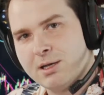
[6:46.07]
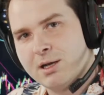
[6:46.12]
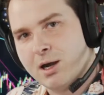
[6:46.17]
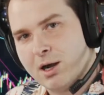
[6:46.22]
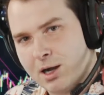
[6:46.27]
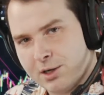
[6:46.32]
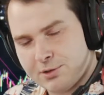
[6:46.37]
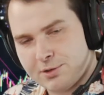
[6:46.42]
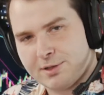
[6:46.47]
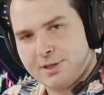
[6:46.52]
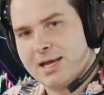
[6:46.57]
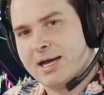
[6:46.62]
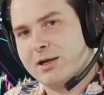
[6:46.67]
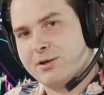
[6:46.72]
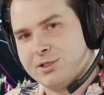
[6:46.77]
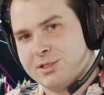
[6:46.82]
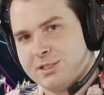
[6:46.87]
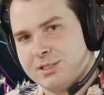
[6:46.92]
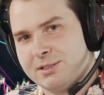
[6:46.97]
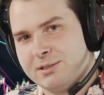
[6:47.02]

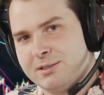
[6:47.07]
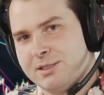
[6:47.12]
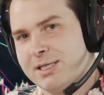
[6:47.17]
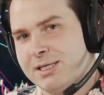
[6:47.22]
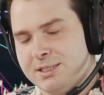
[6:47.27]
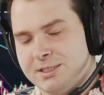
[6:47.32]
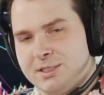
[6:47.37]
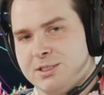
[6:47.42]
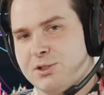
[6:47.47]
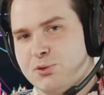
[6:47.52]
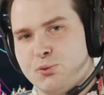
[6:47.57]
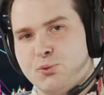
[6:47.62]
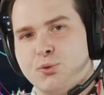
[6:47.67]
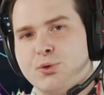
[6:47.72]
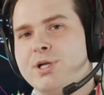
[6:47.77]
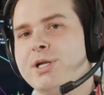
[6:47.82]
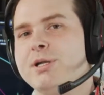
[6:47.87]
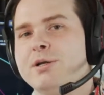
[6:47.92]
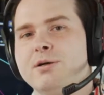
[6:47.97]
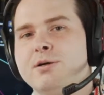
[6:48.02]
100,000 is the
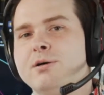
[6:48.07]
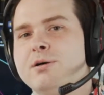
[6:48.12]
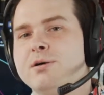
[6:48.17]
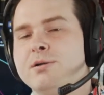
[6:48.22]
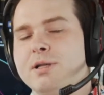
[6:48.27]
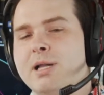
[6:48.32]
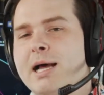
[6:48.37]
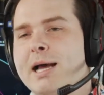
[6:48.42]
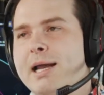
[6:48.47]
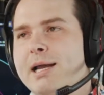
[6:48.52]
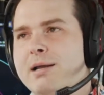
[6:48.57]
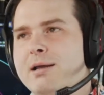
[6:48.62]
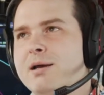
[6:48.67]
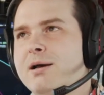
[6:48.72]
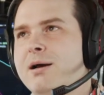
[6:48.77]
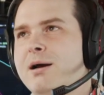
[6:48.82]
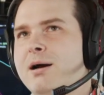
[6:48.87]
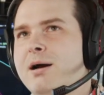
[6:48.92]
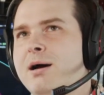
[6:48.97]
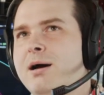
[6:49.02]
real, like,
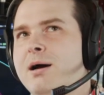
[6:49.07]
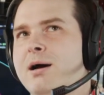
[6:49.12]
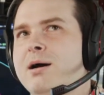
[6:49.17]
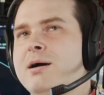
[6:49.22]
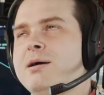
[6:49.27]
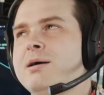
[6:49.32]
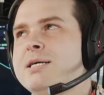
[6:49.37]
uh,